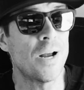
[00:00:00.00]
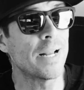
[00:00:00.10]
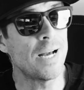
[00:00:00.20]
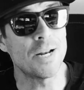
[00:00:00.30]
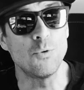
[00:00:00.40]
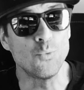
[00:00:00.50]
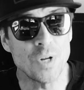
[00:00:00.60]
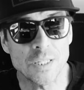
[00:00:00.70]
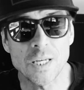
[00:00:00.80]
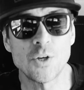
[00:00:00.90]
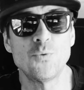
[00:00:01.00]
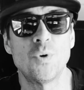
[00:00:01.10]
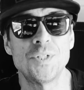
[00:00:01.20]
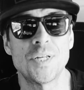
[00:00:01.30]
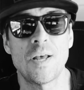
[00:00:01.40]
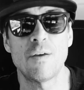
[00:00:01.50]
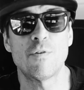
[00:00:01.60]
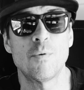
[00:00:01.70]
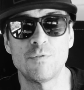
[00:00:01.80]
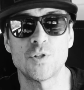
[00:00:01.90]
I got a really good one today
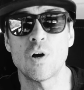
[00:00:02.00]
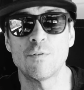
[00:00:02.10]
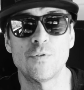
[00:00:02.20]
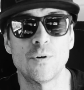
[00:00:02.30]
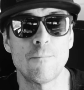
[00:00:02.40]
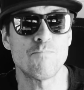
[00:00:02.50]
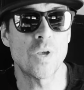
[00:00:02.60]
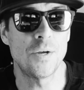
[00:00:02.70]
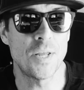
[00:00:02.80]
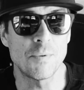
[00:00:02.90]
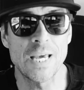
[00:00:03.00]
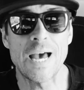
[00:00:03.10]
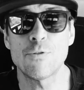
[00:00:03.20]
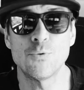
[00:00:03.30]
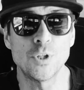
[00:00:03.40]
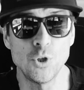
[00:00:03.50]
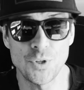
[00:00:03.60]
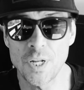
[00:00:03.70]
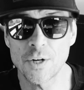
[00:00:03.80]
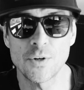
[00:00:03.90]
from a photographer named Catherine
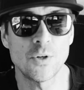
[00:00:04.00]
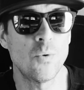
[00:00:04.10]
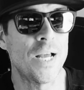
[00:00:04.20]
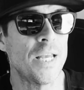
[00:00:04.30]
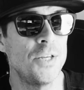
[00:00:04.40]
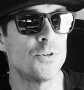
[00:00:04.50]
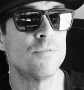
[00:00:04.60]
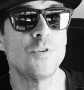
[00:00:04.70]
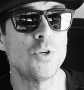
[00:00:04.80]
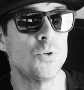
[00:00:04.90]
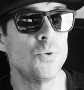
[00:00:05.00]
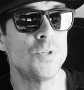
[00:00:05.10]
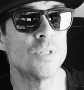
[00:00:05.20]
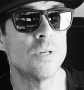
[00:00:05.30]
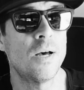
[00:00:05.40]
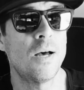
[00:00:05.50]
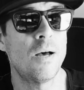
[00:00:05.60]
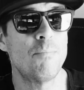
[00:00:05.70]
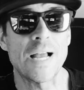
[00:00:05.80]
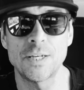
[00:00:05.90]
Lutenegger, who I interviewed
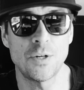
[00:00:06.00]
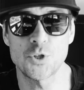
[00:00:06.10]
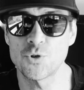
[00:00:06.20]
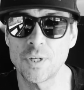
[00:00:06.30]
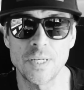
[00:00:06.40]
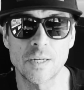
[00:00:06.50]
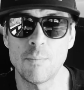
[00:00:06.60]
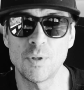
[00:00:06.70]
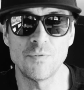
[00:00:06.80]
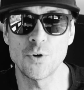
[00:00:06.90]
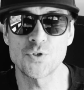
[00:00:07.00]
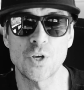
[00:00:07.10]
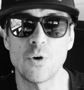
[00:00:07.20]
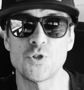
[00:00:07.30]
back in Australia a couple of years ago.